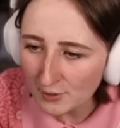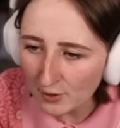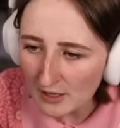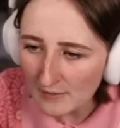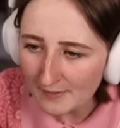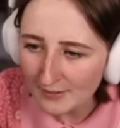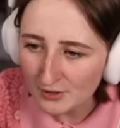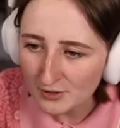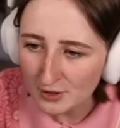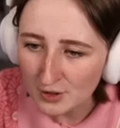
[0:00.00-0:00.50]
of
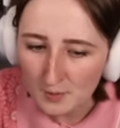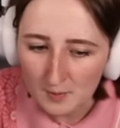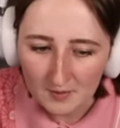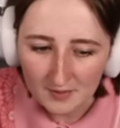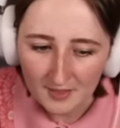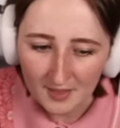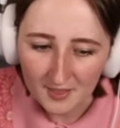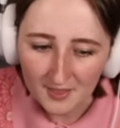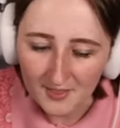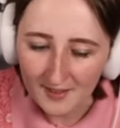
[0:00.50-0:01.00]
assumed
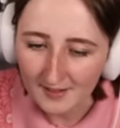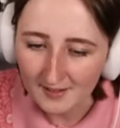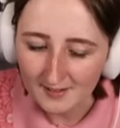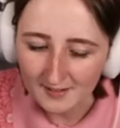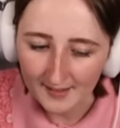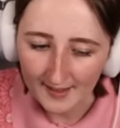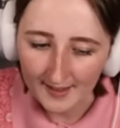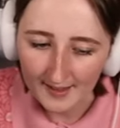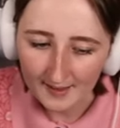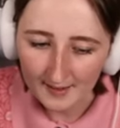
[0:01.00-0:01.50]
that things
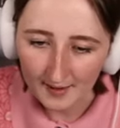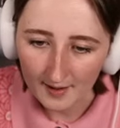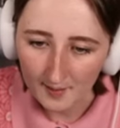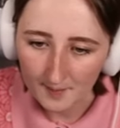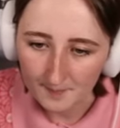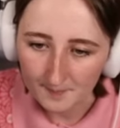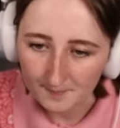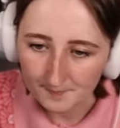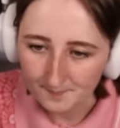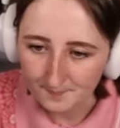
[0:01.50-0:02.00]
like
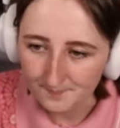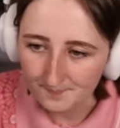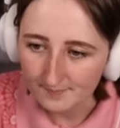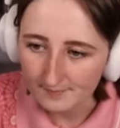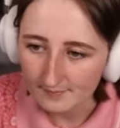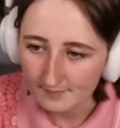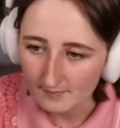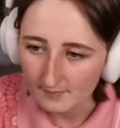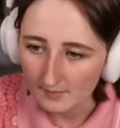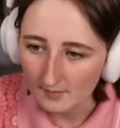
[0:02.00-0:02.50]
um
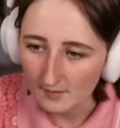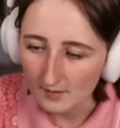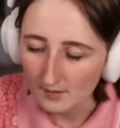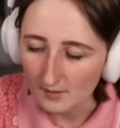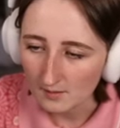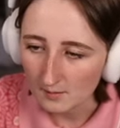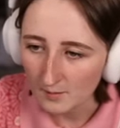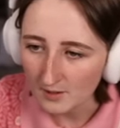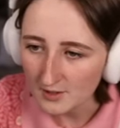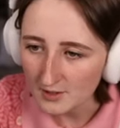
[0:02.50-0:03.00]

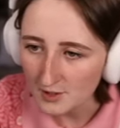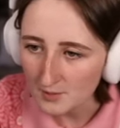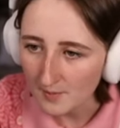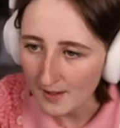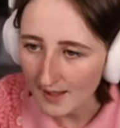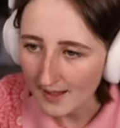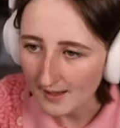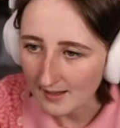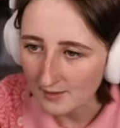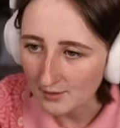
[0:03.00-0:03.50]
what did you
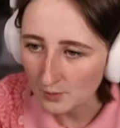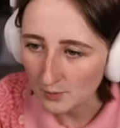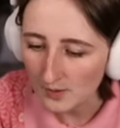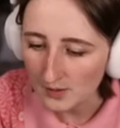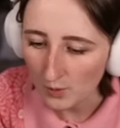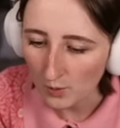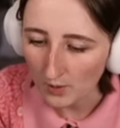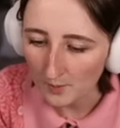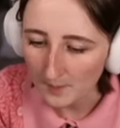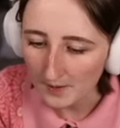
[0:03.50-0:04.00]
make? Sweet
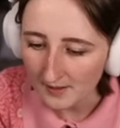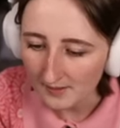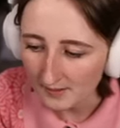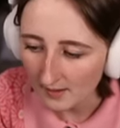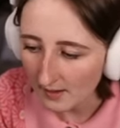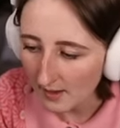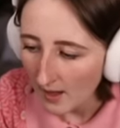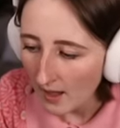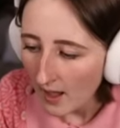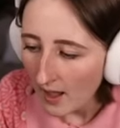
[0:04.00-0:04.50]
corn
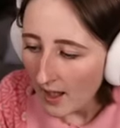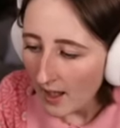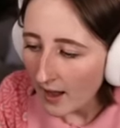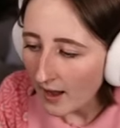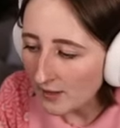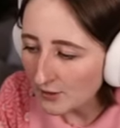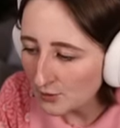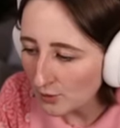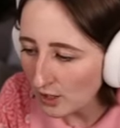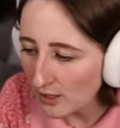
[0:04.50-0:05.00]
pizza? I
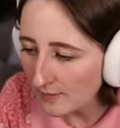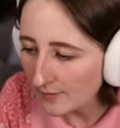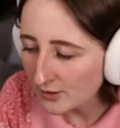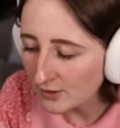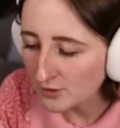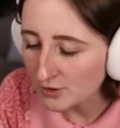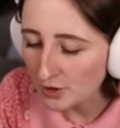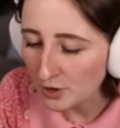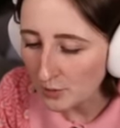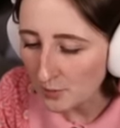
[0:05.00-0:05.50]
sort of
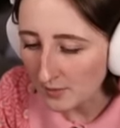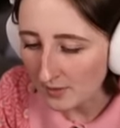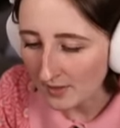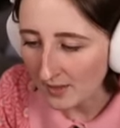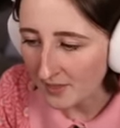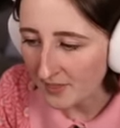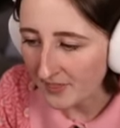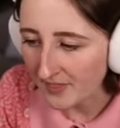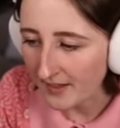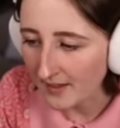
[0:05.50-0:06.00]
assumed
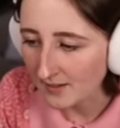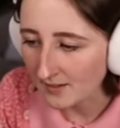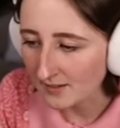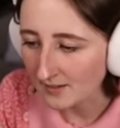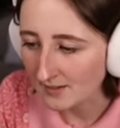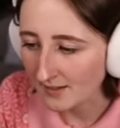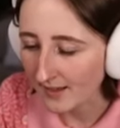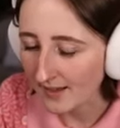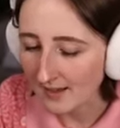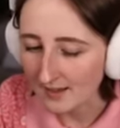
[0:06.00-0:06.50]
that things
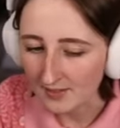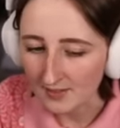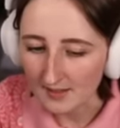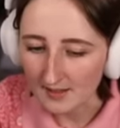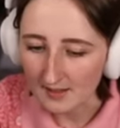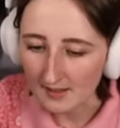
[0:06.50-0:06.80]
like the